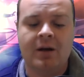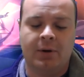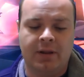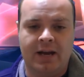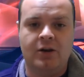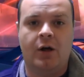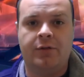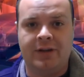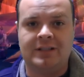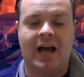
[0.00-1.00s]
but they're
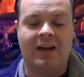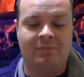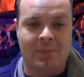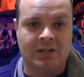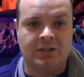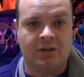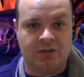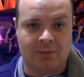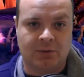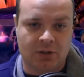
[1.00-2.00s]
not things that I've missed or
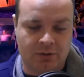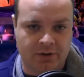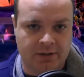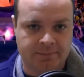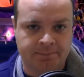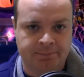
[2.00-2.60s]
skipped over.